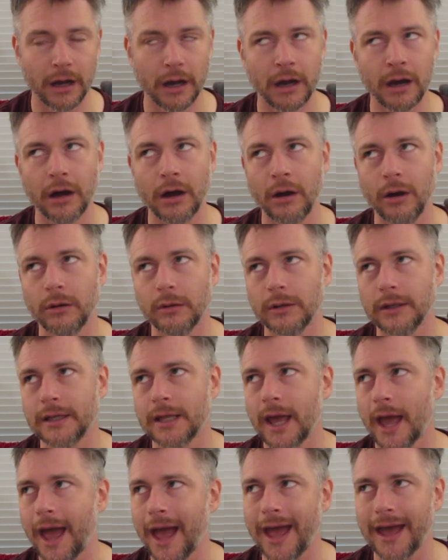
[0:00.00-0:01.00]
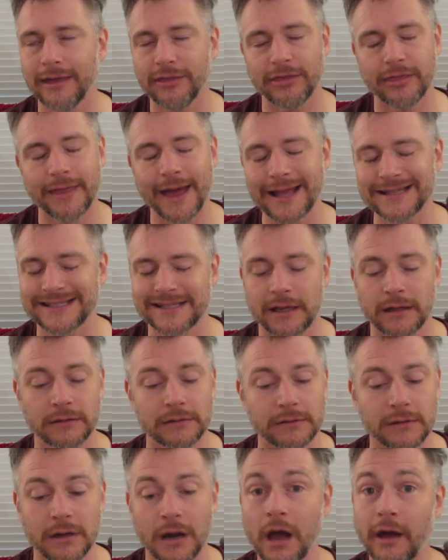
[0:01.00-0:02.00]
Okay, that's
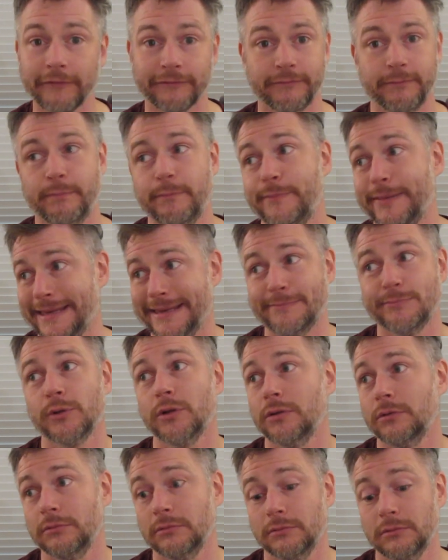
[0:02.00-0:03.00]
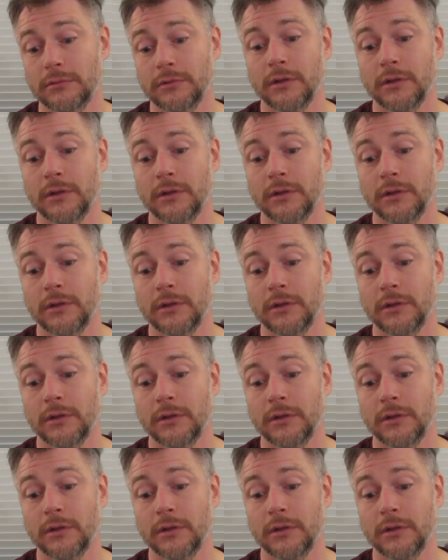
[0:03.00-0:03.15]
enough, people.